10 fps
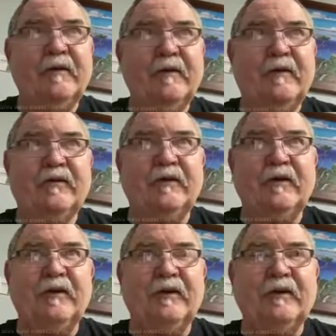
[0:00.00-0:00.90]
you
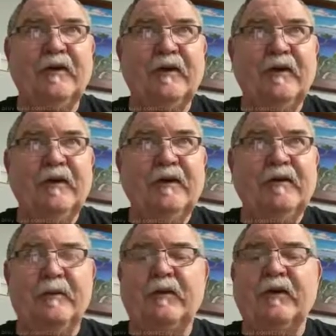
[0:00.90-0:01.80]
see that
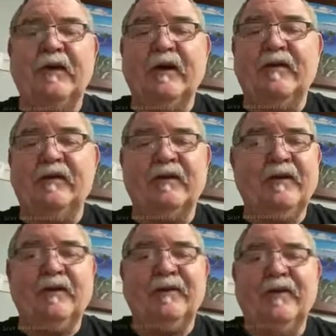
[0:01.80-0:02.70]
typically isn't,
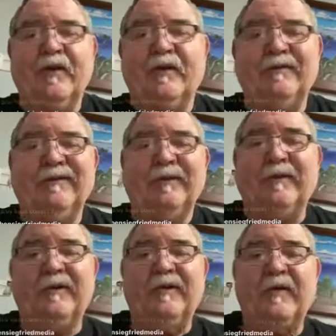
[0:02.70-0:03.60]
you
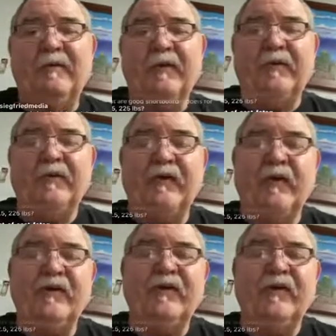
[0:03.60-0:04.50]
typically don't build a
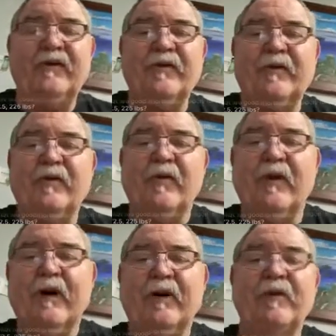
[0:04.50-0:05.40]
4.6 or a
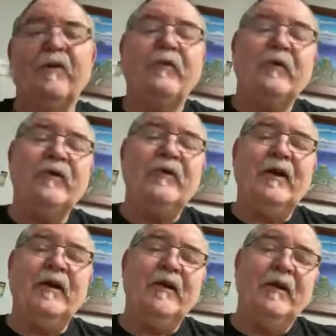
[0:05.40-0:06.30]
4.8 or a
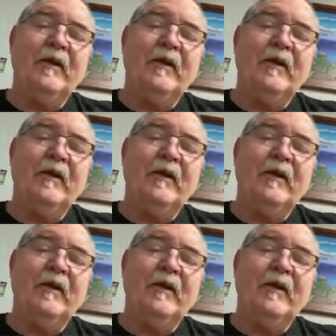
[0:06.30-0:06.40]
4.10.